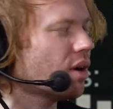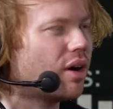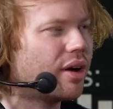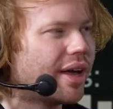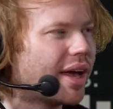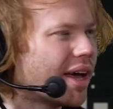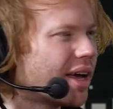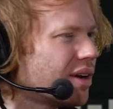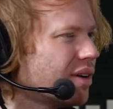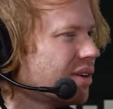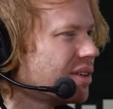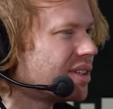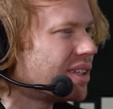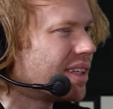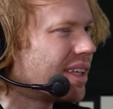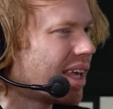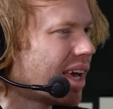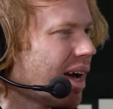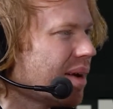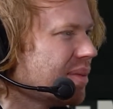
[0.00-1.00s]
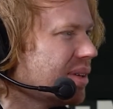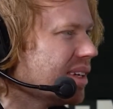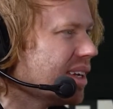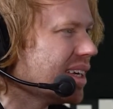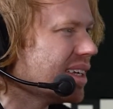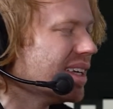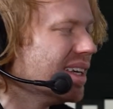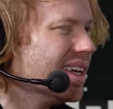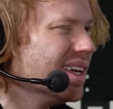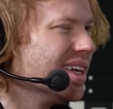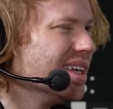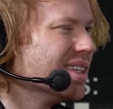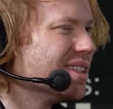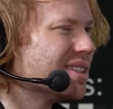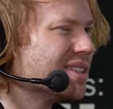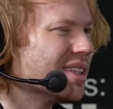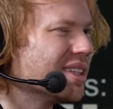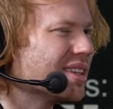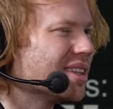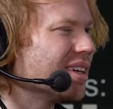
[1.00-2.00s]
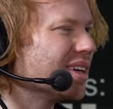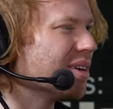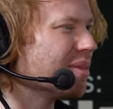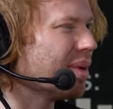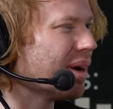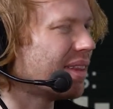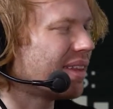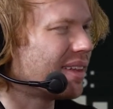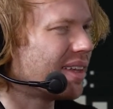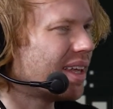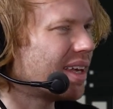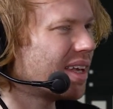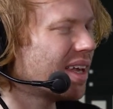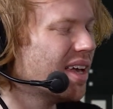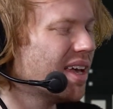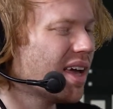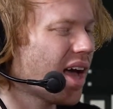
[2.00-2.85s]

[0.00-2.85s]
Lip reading: oh yeah, I go out to the cabin, I sit there by the lake.